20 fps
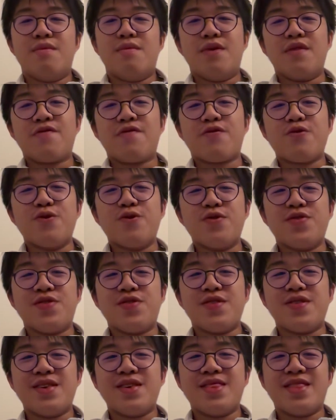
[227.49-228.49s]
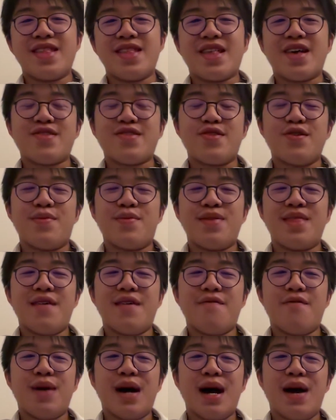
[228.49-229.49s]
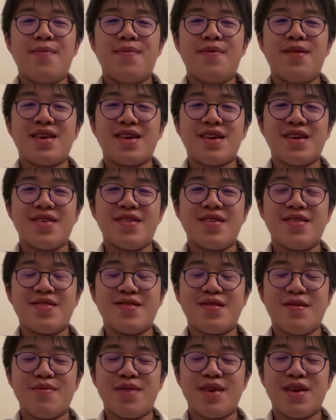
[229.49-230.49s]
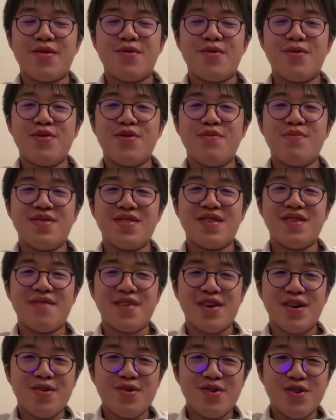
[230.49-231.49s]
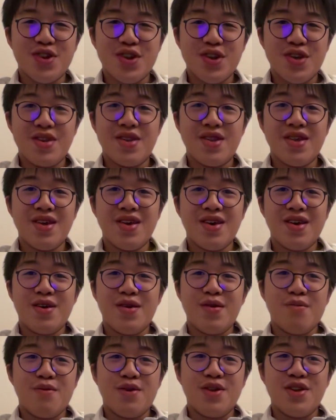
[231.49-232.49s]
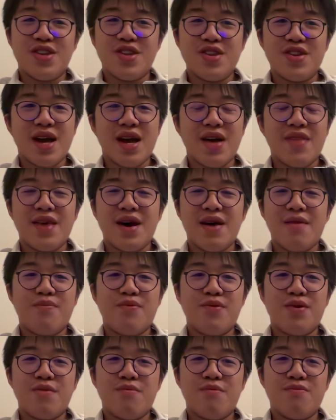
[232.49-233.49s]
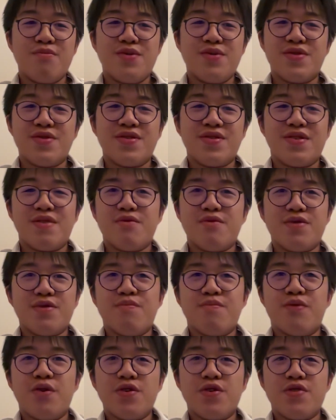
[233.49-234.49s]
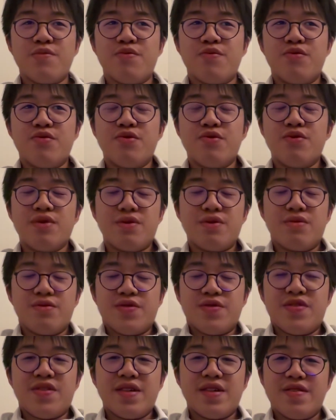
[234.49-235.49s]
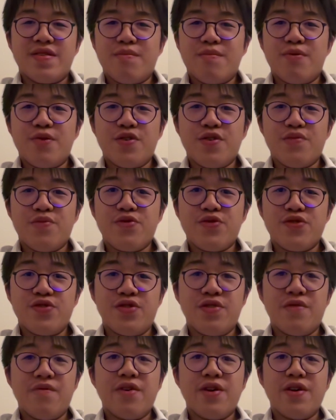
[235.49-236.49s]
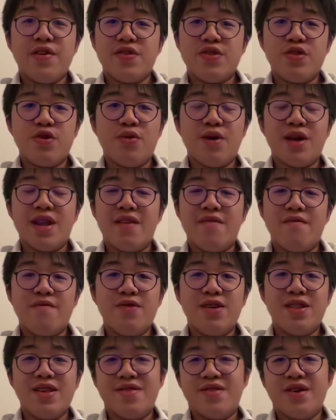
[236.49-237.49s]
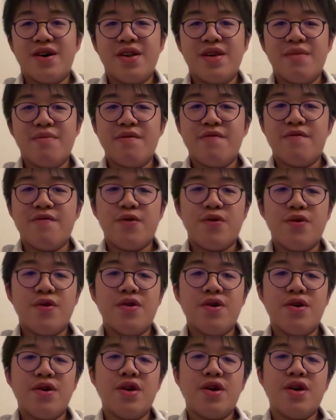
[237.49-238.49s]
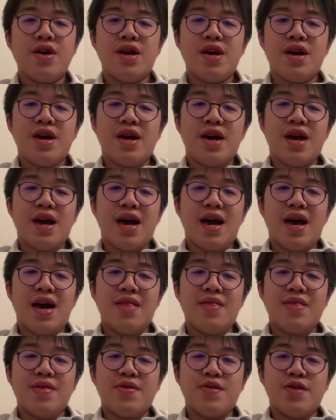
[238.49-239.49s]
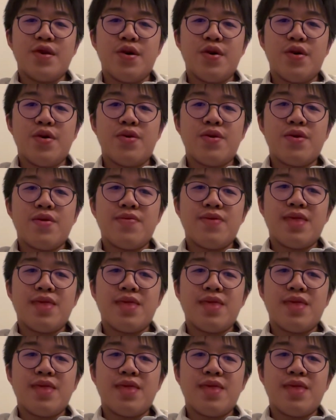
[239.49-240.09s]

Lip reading: But of course, the thing that's stopping that from happening is something called the Pacific Ocean, which at that point was impossible. It was seen as impossible to traverse. No one had really done it before. And so